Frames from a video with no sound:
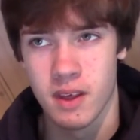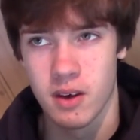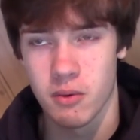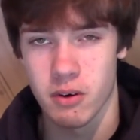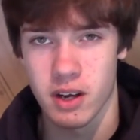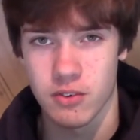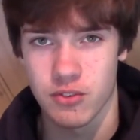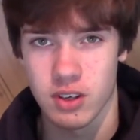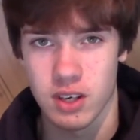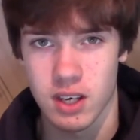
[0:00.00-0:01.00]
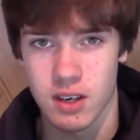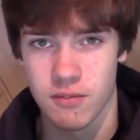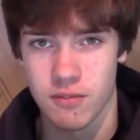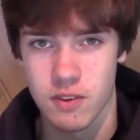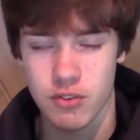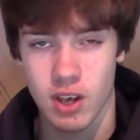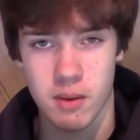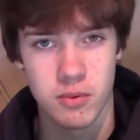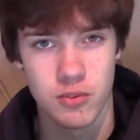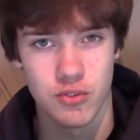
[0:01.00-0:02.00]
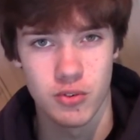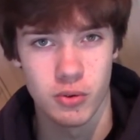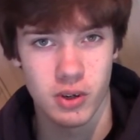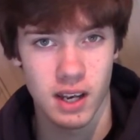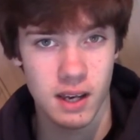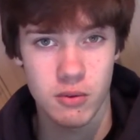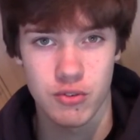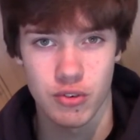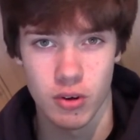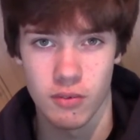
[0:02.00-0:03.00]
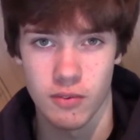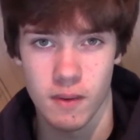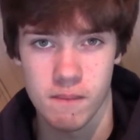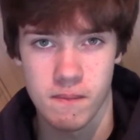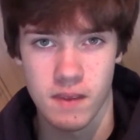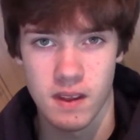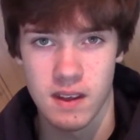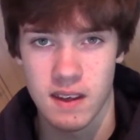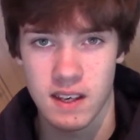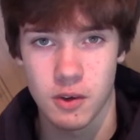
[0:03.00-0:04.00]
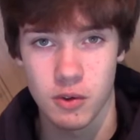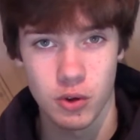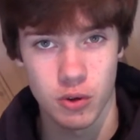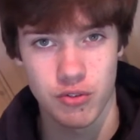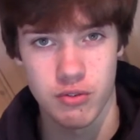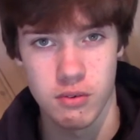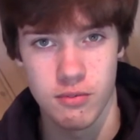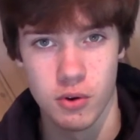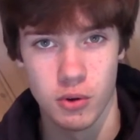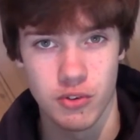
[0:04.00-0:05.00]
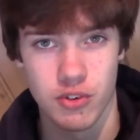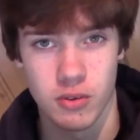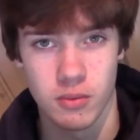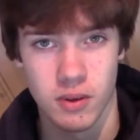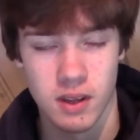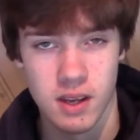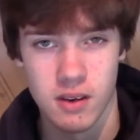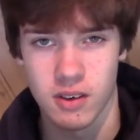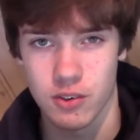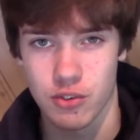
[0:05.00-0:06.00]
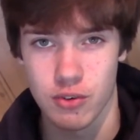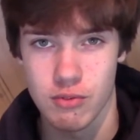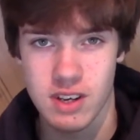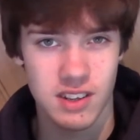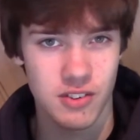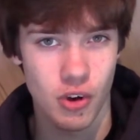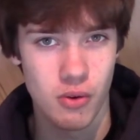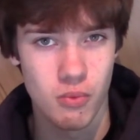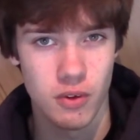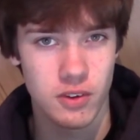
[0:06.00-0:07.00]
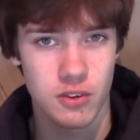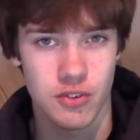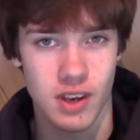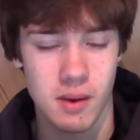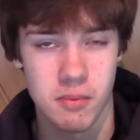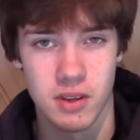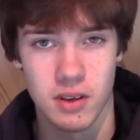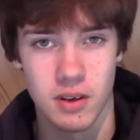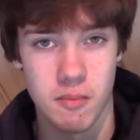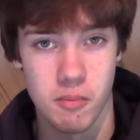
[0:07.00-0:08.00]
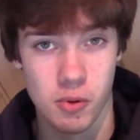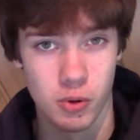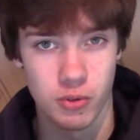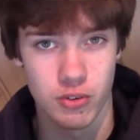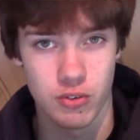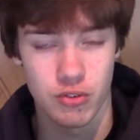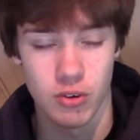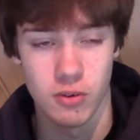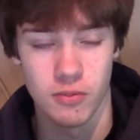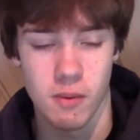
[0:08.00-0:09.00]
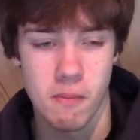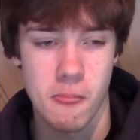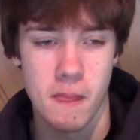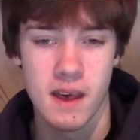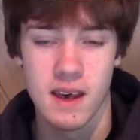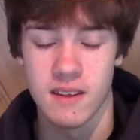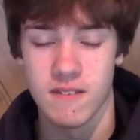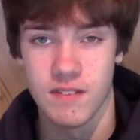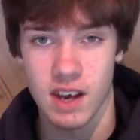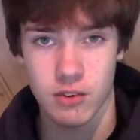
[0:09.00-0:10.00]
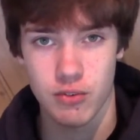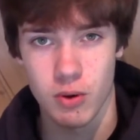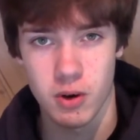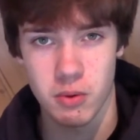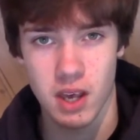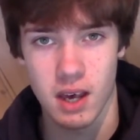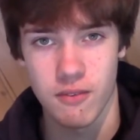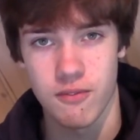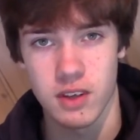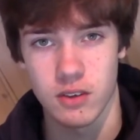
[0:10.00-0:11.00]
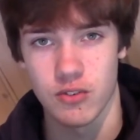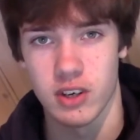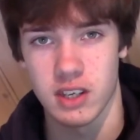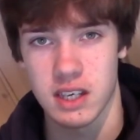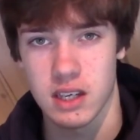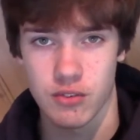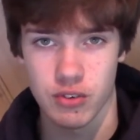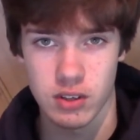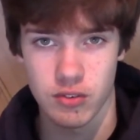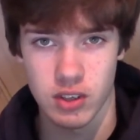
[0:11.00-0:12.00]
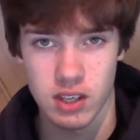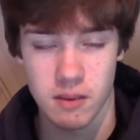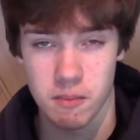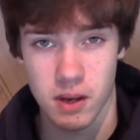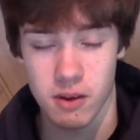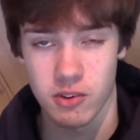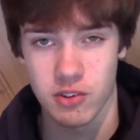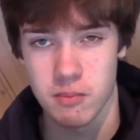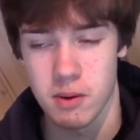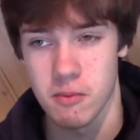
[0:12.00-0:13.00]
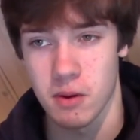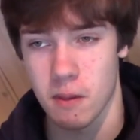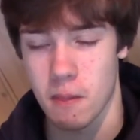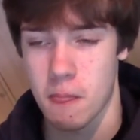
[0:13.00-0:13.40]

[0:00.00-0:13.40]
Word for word: Whereas, if this happens to your cloud server, it could cost you a fortune. Right, so you really don't want this to happen in an important server. And that's why we have things like ECC and parity memory.